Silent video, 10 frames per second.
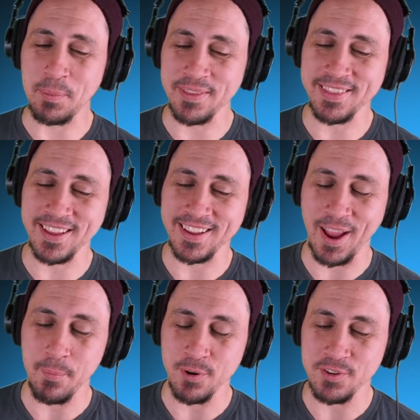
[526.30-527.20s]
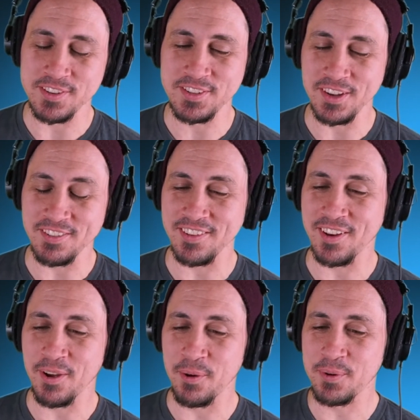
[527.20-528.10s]
me think Amber just doesn't
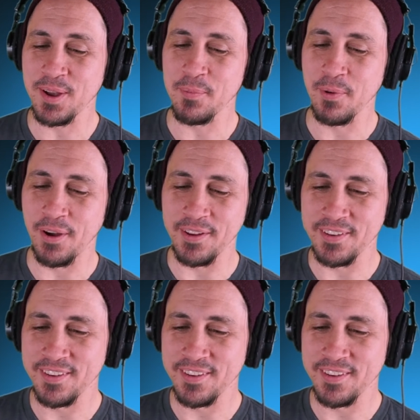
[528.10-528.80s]
know. Come on.